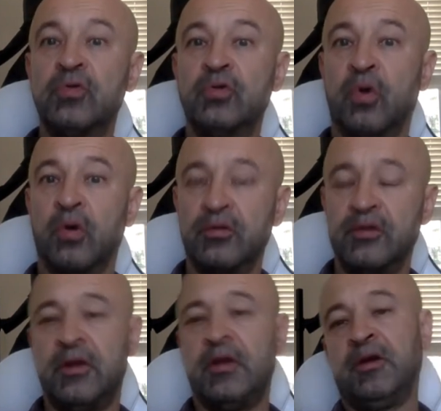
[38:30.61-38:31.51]
to learn
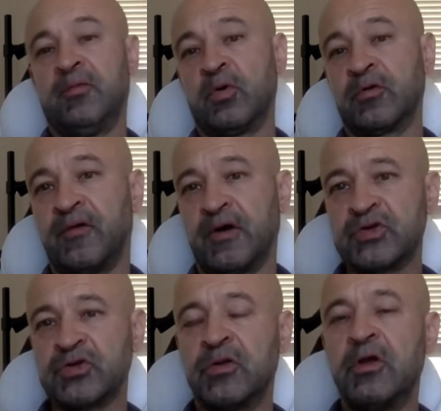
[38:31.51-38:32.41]
the reward
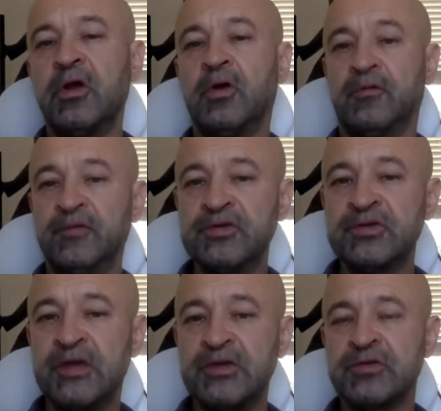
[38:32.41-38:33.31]
function of
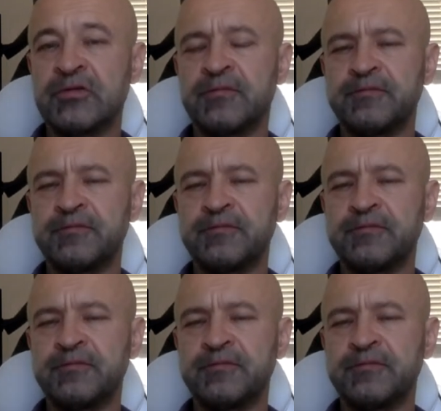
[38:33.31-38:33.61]
this agent.